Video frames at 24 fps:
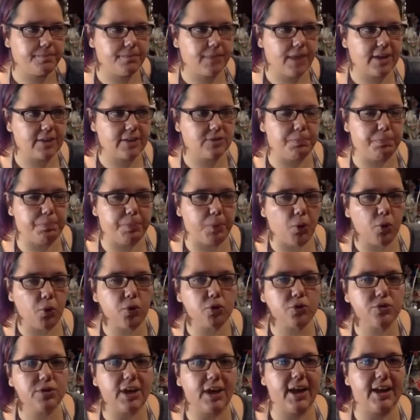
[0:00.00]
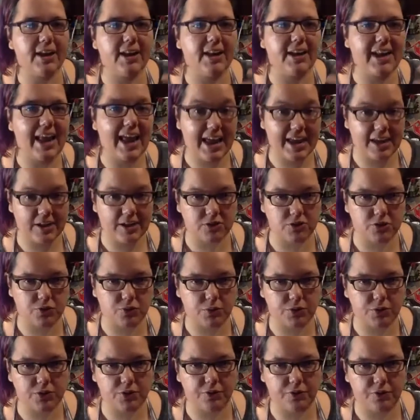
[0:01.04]
as bold and enhanced
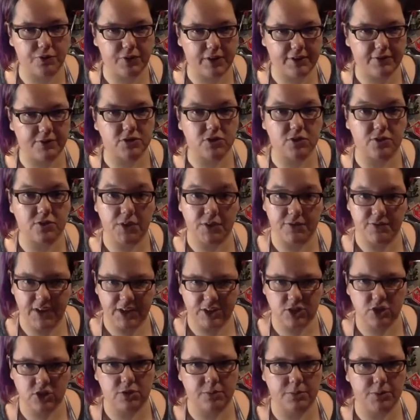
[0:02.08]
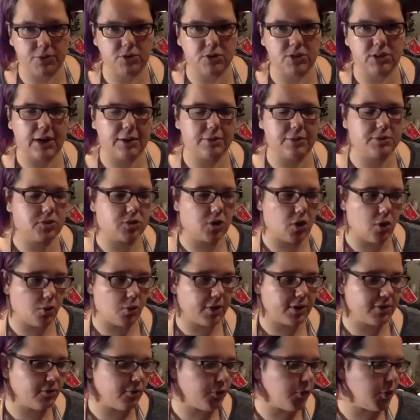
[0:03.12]
with the flavors of the vegetables that I was
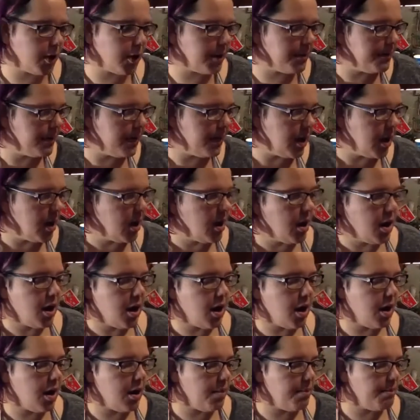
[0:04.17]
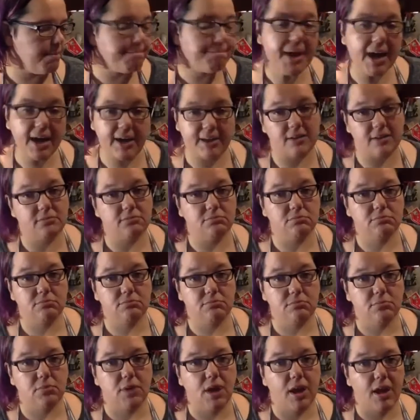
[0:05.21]
going for. Um, but
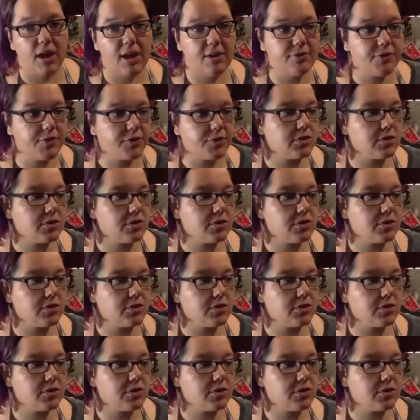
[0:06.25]
if you're